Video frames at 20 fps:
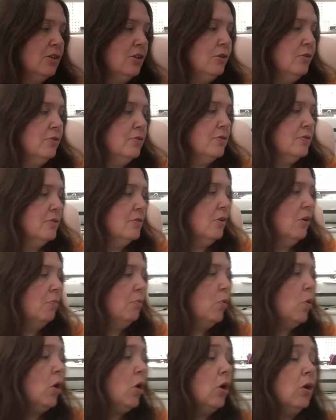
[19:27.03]
cute
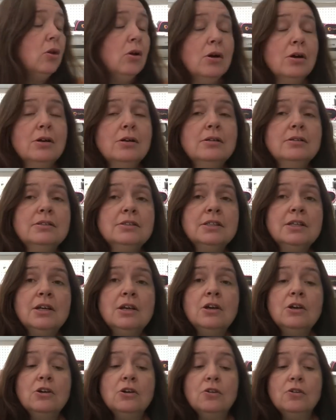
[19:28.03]
wall art
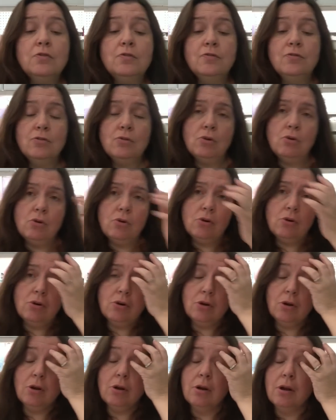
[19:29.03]

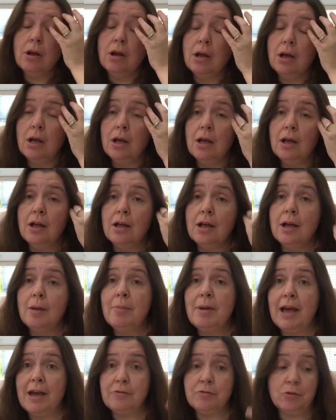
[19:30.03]
for uh, a
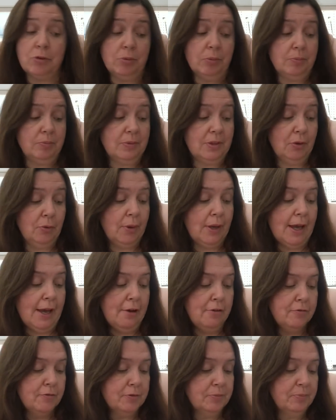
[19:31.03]
bathroom that we
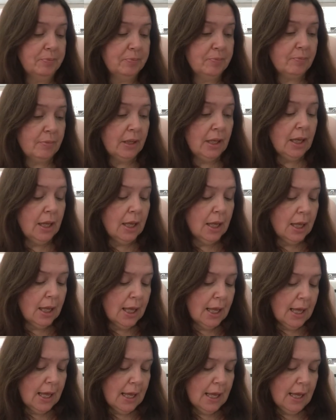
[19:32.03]
have.
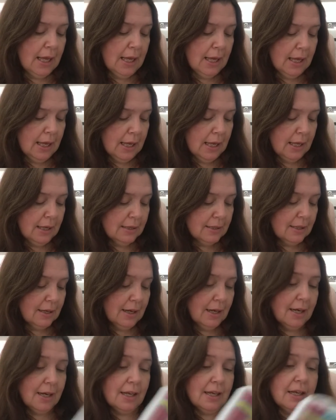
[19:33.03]
And
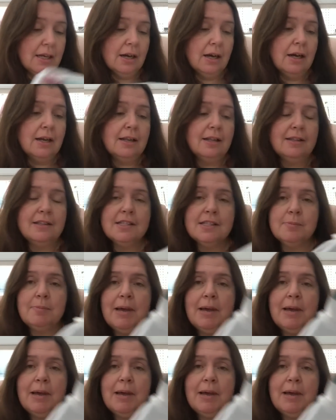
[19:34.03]
I got this